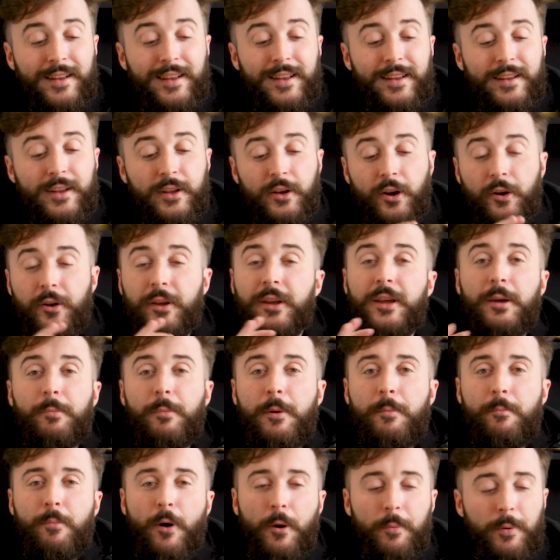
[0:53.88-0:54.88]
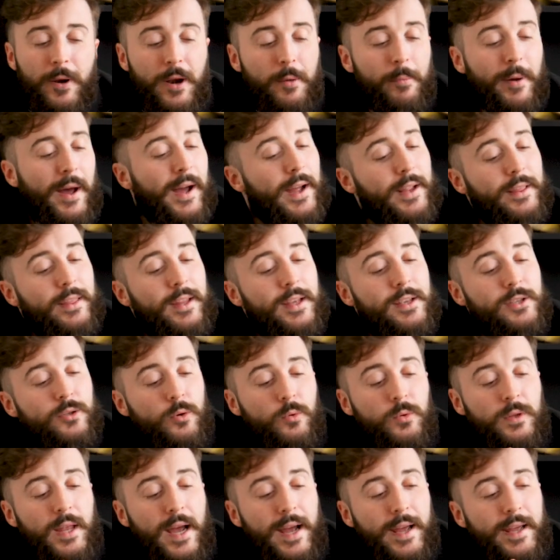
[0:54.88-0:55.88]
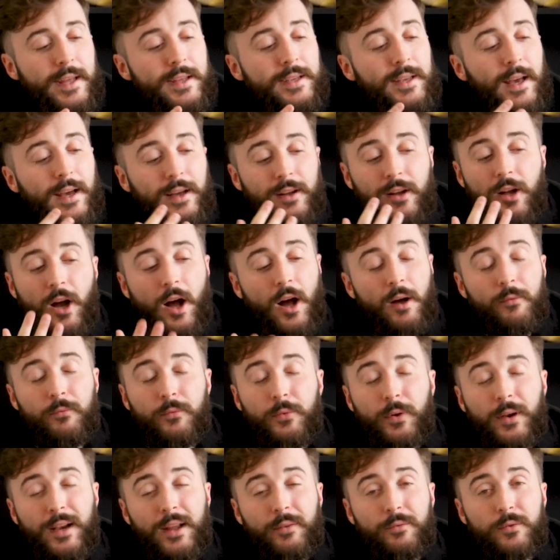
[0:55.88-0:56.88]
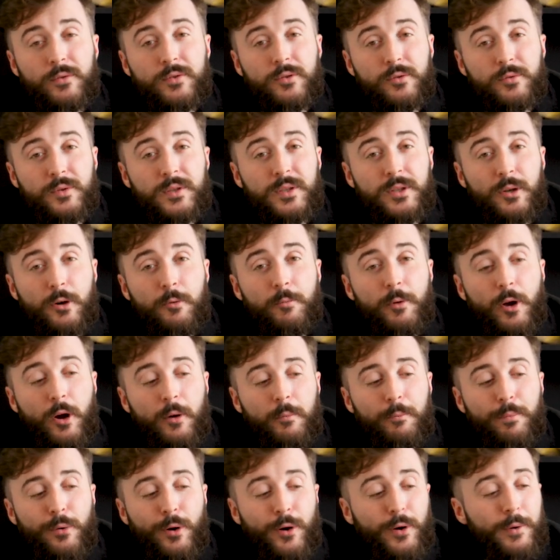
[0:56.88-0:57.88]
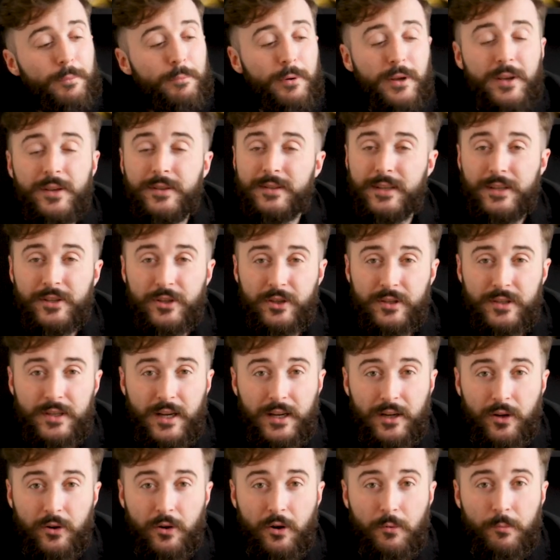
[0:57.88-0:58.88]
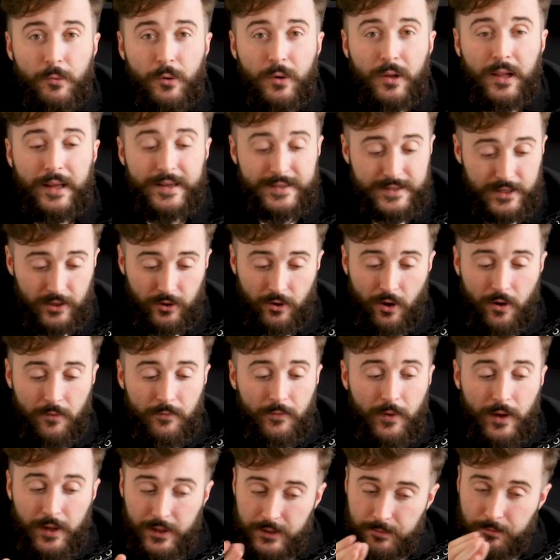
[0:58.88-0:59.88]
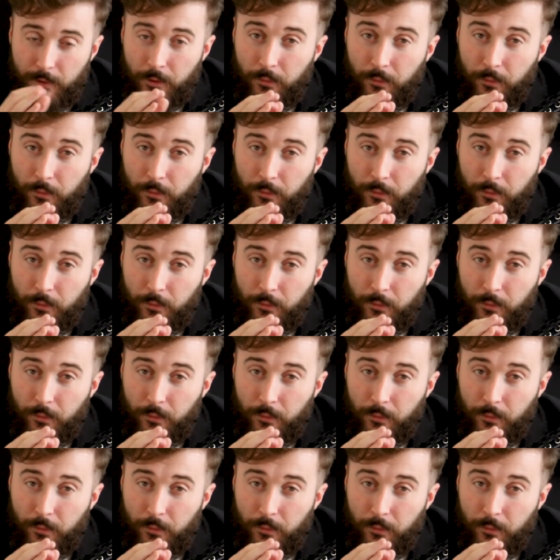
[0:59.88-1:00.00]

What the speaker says: You know you can be bopping about in these all day and comfort levels will still be on point because they're just like a normal classic Converse.